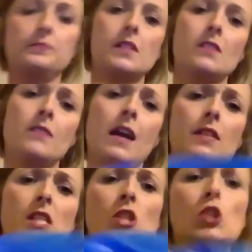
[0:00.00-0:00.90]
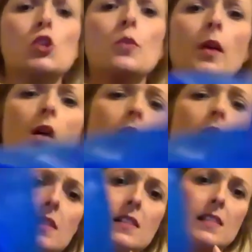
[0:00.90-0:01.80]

So now it's super hard and